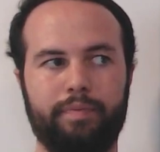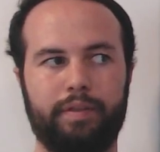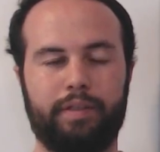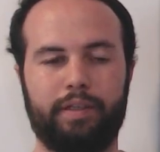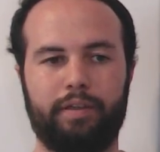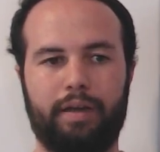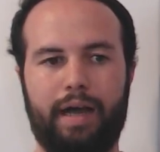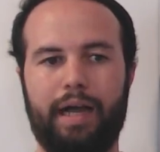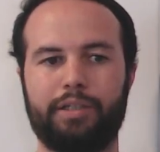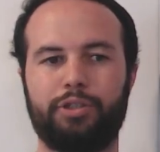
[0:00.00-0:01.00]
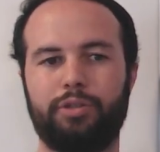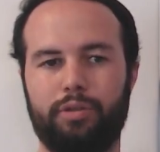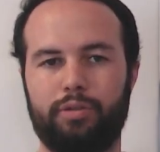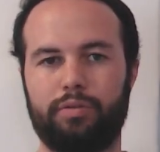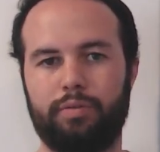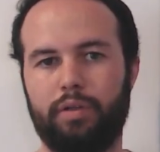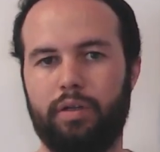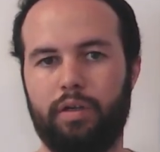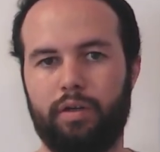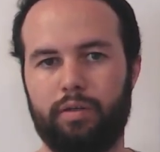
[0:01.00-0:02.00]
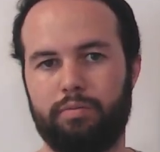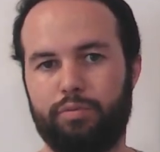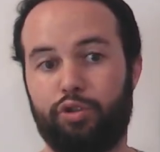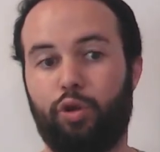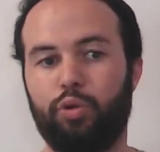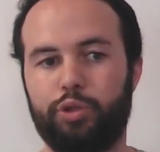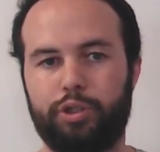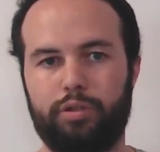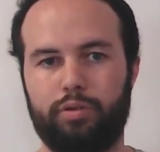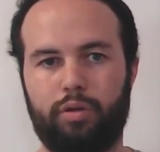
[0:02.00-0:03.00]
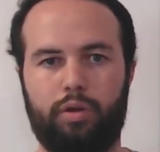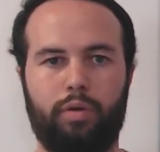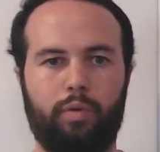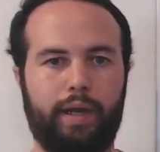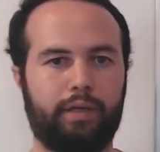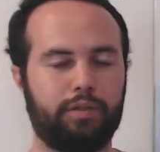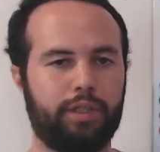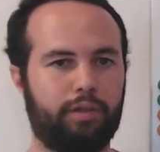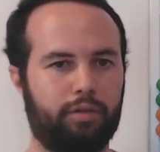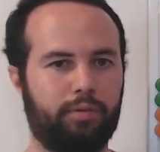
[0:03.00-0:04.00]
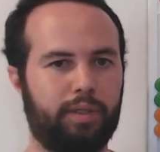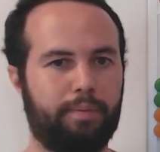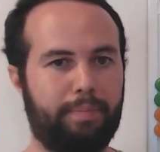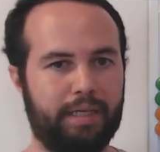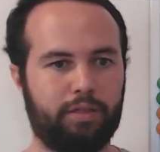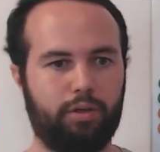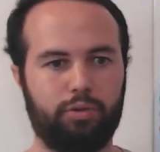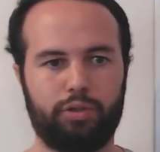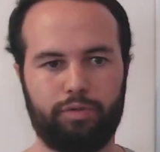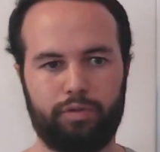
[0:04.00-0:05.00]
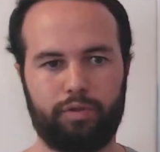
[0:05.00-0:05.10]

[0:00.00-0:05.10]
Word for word: the actual solution, or what I consider to be the best solution for